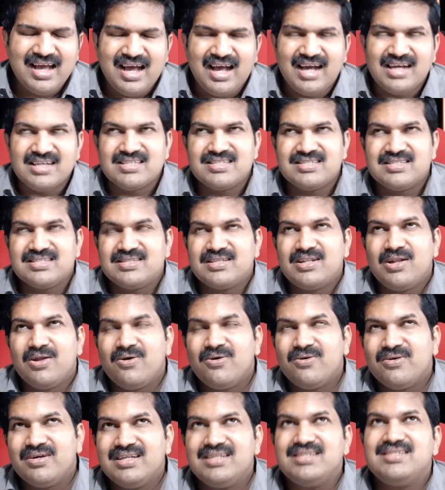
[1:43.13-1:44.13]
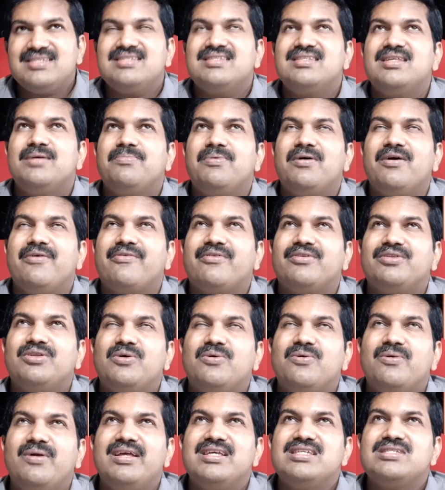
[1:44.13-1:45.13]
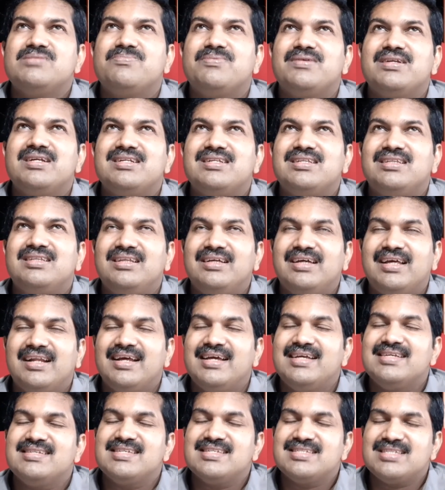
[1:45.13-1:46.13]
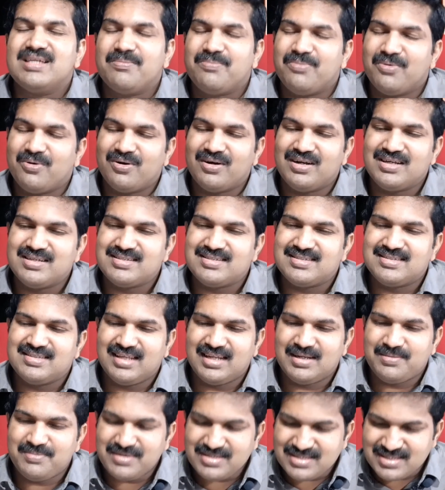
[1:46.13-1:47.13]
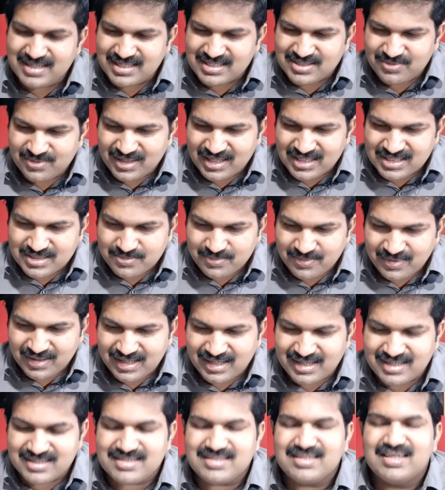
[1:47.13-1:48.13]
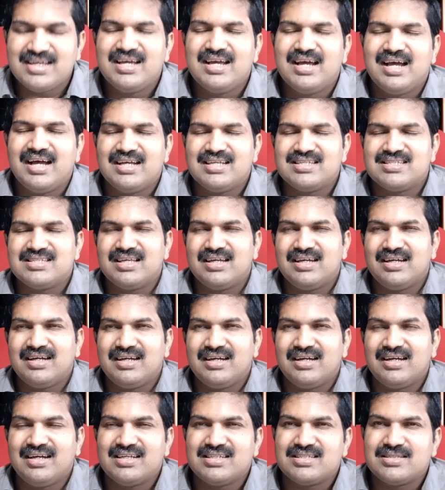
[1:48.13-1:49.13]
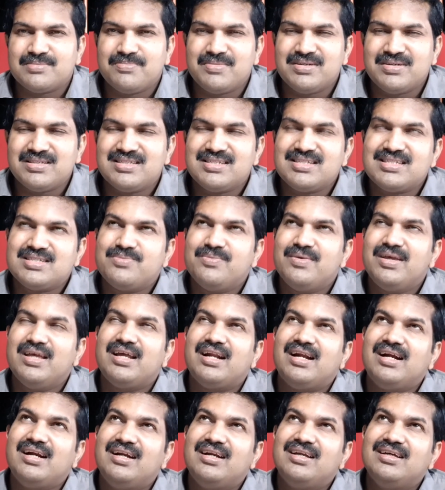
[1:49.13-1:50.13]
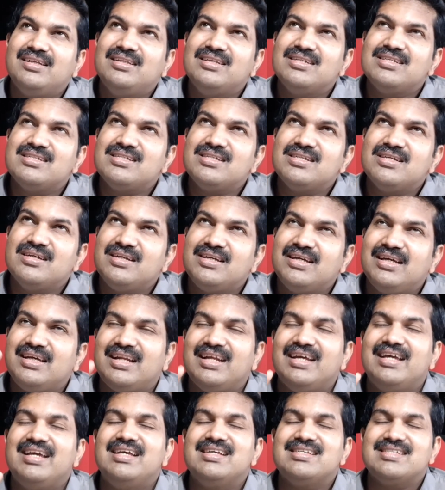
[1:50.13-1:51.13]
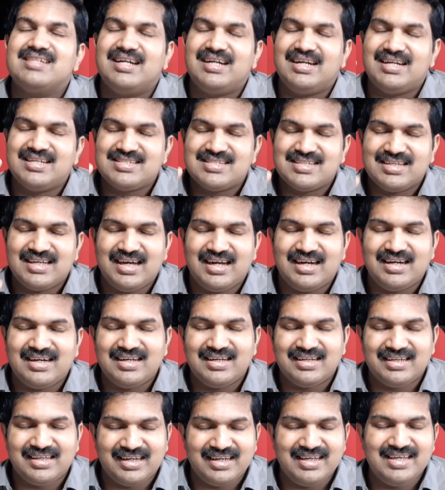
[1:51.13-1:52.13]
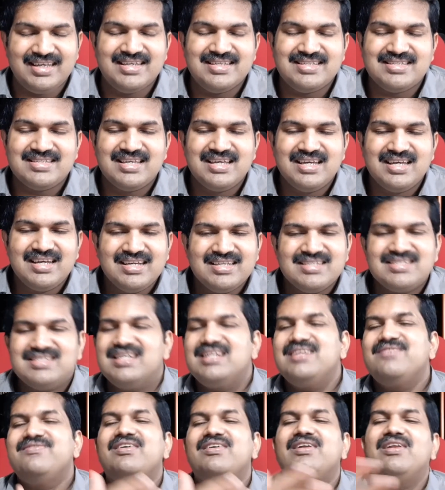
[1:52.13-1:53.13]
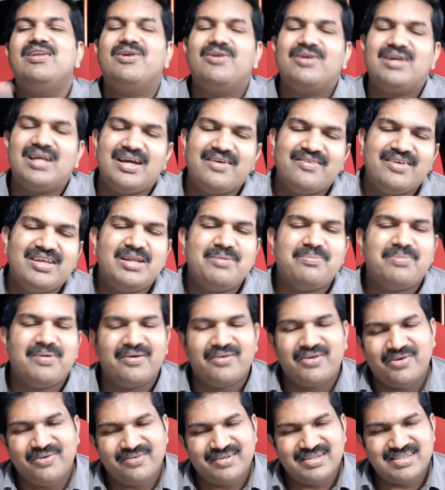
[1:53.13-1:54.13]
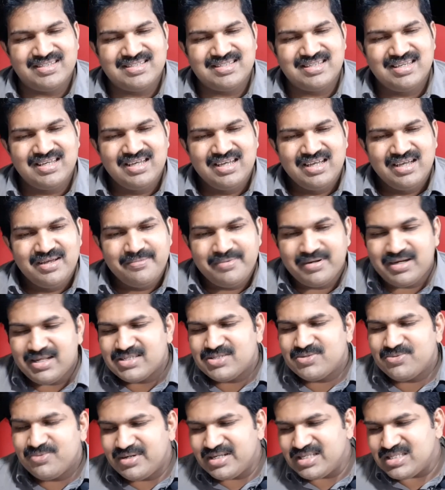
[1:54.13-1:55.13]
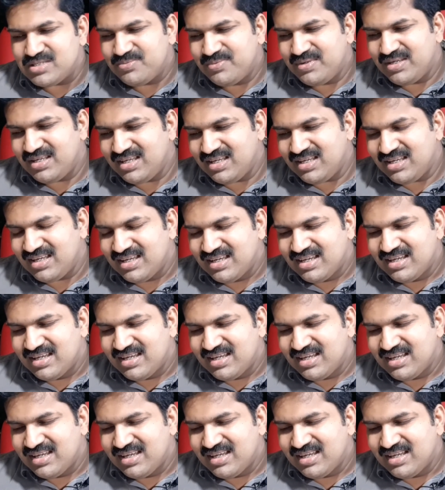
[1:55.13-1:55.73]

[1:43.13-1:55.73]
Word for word: as long as the power of the holy spirit the grace is upon us that means as, as far as as, uh, as much as we are under the grace under under grace sin will not have any power over us but as soon as we